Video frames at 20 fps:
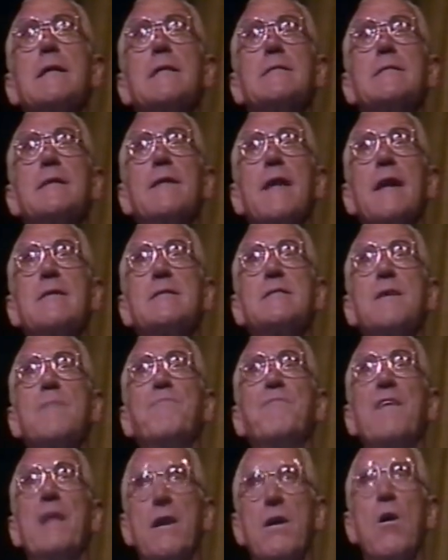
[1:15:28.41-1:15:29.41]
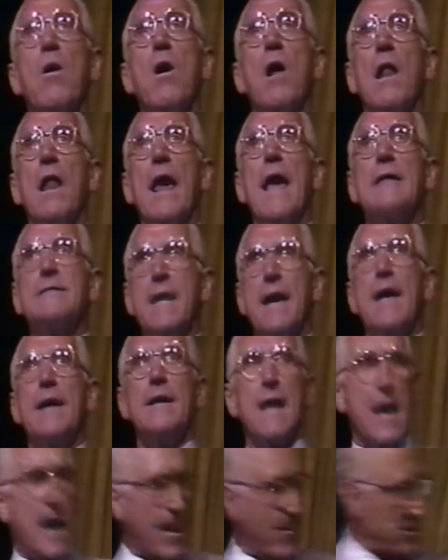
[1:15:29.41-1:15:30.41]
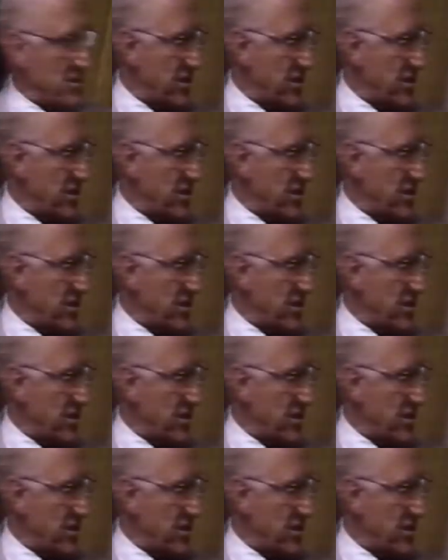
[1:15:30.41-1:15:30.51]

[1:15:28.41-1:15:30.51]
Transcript: into that Symphony Hall that night, I was